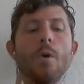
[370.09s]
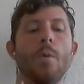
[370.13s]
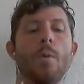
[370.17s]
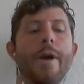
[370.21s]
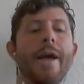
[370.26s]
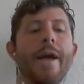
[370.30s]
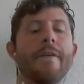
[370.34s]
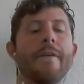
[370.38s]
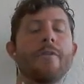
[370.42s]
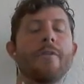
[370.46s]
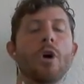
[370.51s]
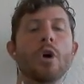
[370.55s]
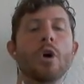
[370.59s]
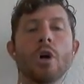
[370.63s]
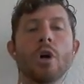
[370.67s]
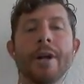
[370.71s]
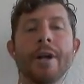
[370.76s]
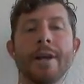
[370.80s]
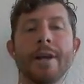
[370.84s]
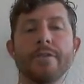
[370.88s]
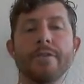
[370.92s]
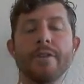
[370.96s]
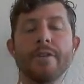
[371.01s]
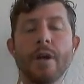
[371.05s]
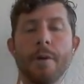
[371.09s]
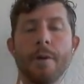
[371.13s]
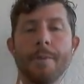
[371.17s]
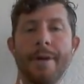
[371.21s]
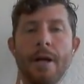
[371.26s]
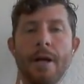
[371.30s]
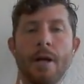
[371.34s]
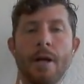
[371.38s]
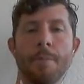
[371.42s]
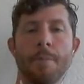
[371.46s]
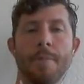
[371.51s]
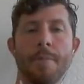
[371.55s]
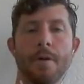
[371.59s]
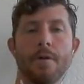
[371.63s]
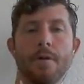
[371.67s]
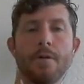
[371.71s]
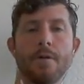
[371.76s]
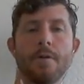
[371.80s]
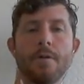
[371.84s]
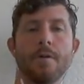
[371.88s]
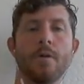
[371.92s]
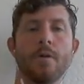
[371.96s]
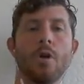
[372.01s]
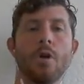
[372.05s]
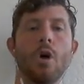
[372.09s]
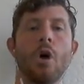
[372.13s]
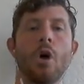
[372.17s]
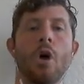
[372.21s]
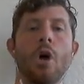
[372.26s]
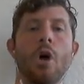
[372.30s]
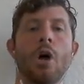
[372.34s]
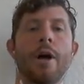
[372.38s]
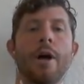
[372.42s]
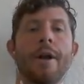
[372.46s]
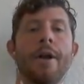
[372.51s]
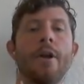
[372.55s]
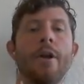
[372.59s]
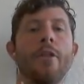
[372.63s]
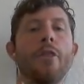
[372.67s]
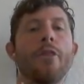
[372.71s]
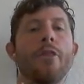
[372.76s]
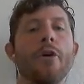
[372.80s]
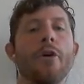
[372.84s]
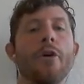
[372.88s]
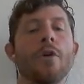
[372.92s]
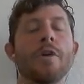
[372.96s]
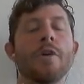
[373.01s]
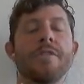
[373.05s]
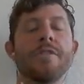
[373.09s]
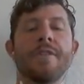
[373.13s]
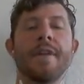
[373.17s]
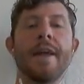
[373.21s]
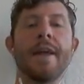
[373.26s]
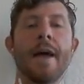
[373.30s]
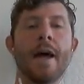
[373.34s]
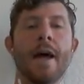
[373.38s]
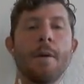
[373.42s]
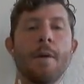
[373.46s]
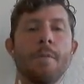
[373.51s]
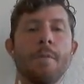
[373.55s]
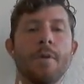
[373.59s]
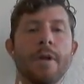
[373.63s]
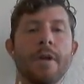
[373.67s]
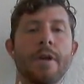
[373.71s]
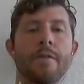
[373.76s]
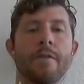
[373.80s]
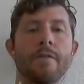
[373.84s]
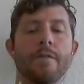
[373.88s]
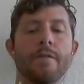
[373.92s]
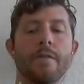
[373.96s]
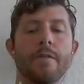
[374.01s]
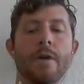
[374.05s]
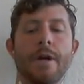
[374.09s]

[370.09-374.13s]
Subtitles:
we have earnings coming up on Thursday, I believe,